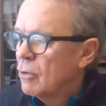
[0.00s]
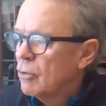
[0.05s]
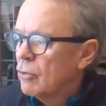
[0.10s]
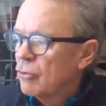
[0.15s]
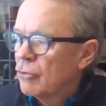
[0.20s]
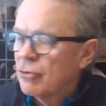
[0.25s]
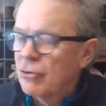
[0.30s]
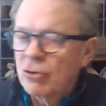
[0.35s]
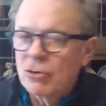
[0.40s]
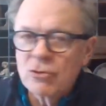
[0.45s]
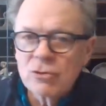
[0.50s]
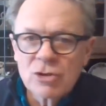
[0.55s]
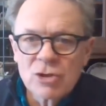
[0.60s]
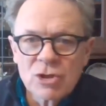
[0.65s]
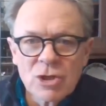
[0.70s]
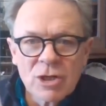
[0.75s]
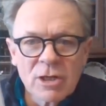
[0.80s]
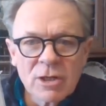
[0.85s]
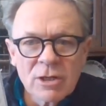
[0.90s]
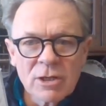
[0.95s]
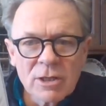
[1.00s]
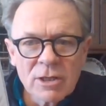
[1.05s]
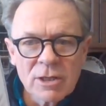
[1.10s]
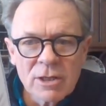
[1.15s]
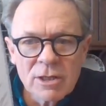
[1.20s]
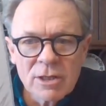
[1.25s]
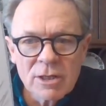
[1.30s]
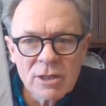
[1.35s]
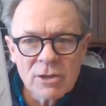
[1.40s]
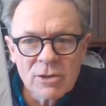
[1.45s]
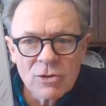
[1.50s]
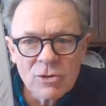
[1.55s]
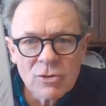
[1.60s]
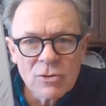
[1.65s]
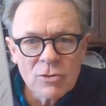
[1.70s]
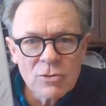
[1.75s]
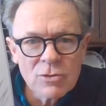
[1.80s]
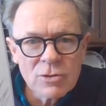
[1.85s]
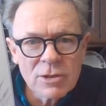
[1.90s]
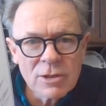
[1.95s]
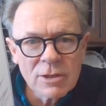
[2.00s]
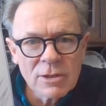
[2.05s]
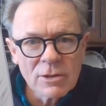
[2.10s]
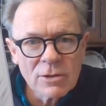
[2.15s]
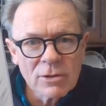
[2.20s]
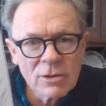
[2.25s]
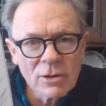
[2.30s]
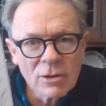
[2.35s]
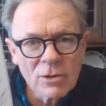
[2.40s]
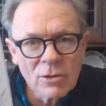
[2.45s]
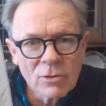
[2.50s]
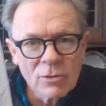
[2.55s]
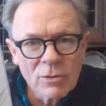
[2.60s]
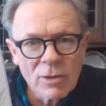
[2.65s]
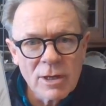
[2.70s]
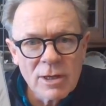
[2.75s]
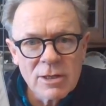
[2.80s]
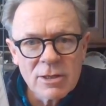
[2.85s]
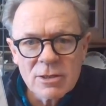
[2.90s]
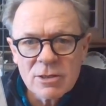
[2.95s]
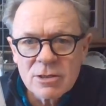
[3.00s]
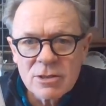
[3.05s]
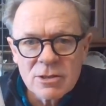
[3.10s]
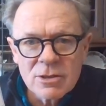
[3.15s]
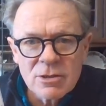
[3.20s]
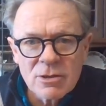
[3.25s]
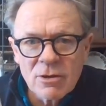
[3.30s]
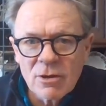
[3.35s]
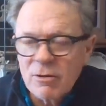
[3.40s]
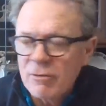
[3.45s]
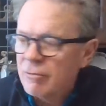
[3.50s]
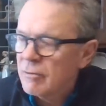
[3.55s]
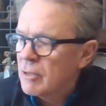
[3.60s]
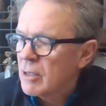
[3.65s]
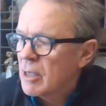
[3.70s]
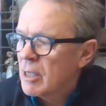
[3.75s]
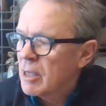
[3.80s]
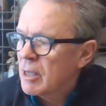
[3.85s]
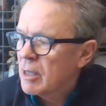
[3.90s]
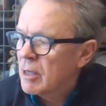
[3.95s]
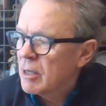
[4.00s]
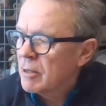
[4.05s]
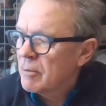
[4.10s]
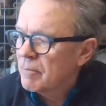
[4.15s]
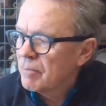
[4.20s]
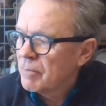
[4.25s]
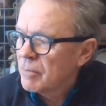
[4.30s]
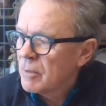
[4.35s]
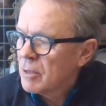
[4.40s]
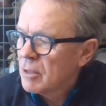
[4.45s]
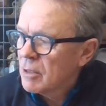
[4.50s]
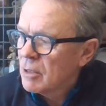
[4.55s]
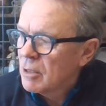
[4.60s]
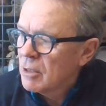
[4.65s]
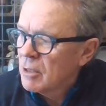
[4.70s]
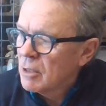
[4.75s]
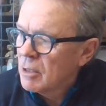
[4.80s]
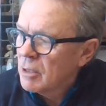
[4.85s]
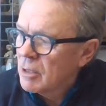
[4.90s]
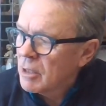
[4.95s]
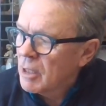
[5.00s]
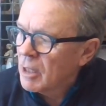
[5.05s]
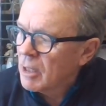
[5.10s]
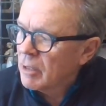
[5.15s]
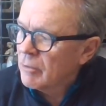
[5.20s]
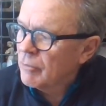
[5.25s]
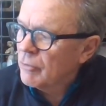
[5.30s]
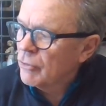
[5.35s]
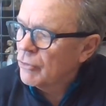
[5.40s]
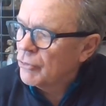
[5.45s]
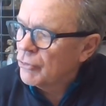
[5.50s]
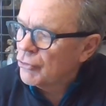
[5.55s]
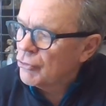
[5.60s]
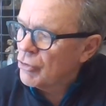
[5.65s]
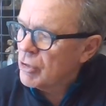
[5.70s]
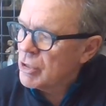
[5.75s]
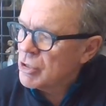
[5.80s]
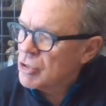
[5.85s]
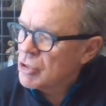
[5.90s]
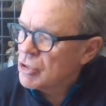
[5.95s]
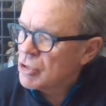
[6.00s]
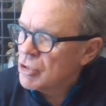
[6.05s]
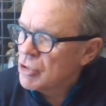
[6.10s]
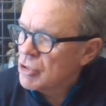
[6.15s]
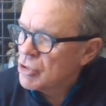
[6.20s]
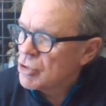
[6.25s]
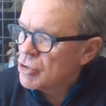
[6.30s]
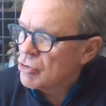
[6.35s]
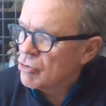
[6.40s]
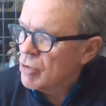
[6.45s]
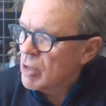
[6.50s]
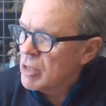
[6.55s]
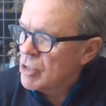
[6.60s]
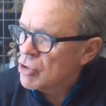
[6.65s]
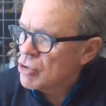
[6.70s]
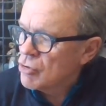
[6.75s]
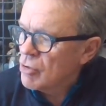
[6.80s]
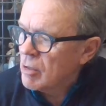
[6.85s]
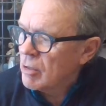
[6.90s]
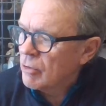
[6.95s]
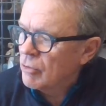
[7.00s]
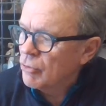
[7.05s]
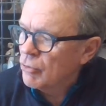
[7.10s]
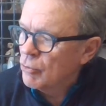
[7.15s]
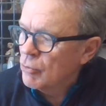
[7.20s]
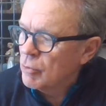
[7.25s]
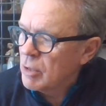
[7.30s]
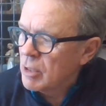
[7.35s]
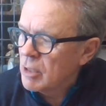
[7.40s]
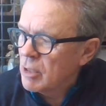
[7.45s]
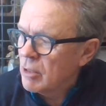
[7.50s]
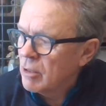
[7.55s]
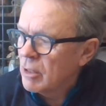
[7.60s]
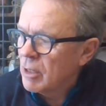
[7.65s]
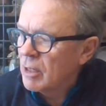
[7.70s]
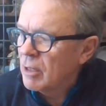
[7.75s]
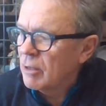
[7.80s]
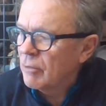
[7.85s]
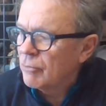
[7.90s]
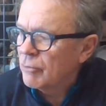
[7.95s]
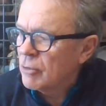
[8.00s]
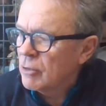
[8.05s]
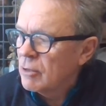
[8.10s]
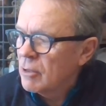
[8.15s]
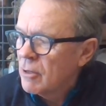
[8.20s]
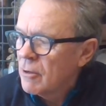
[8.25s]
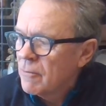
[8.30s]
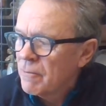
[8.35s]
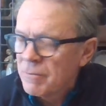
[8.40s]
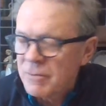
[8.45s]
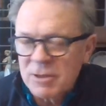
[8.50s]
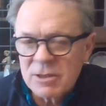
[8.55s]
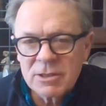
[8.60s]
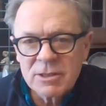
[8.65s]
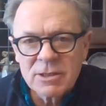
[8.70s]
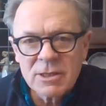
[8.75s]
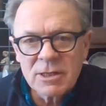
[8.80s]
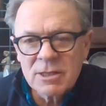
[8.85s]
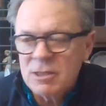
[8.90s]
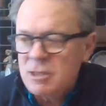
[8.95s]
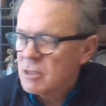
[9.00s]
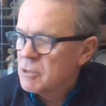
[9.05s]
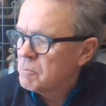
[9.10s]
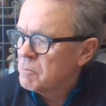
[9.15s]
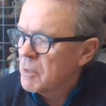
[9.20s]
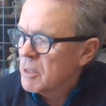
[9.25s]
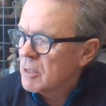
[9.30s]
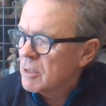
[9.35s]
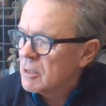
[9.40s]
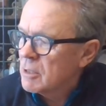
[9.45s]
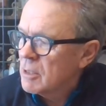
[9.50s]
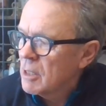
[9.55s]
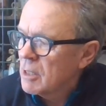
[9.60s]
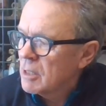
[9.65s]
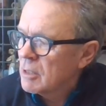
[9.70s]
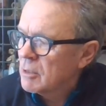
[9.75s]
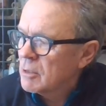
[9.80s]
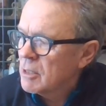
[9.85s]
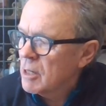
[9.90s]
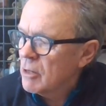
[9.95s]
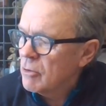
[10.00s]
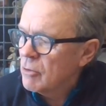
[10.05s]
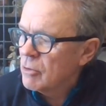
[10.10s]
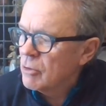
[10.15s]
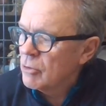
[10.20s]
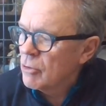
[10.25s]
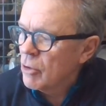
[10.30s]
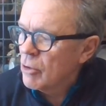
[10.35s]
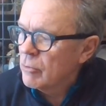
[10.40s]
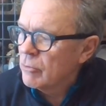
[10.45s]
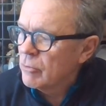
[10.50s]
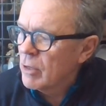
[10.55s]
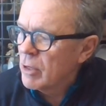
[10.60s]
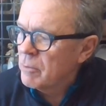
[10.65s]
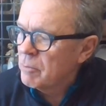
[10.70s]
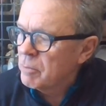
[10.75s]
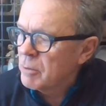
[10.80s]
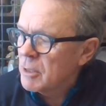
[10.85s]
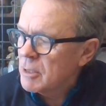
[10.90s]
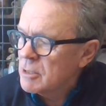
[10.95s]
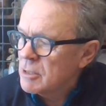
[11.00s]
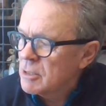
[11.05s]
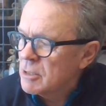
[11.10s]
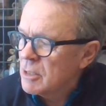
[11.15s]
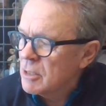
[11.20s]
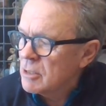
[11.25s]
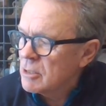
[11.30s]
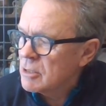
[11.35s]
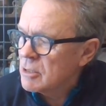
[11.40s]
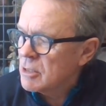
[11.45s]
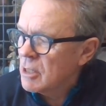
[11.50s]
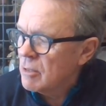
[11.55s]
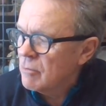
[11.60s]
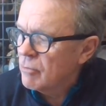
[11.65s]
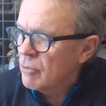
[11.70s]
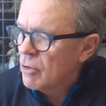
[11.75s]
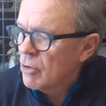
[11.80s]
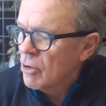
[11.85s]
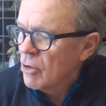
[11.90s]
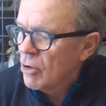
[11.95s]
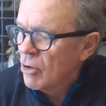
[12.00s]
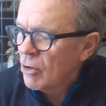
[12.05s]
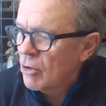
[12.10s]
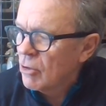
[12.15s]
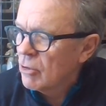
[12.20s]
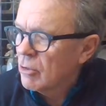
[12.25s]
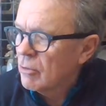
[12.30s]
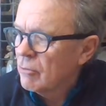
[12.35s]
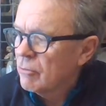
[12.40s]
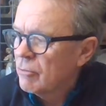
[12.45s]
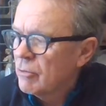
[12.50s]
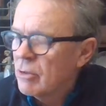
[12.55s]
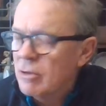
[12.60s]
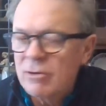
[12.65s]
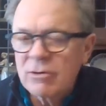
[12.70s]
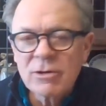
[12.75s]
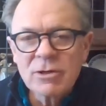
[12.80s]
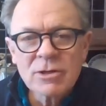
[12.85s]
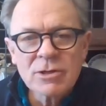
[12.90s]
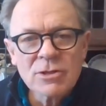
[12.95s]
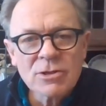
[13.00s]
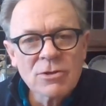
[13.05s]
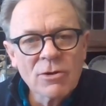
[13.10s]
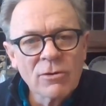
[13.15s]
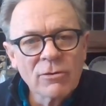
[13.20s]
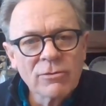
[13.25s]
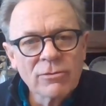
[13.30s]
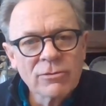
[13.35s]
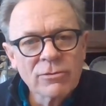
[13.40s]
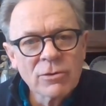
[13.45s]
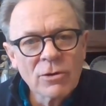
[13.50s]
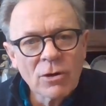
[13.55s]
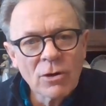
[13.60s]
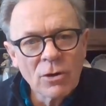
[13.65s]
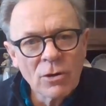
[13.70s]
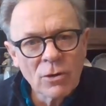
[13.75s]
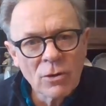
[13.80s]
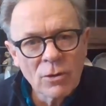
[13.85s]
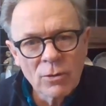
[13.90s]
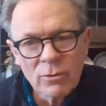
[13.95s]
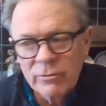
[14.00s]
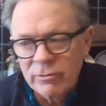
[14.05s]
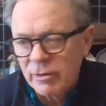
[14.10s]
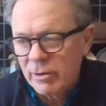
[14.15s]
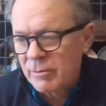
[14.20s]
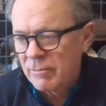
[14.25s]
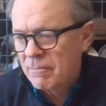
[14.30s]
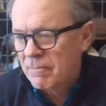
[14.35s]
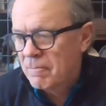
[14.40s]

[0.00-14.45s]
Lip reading: So gently and using the greatest of care, the elephant stretched his great trunk through the air and he lifted the dust speck and carried it over and placed it down safe on a very soft clover.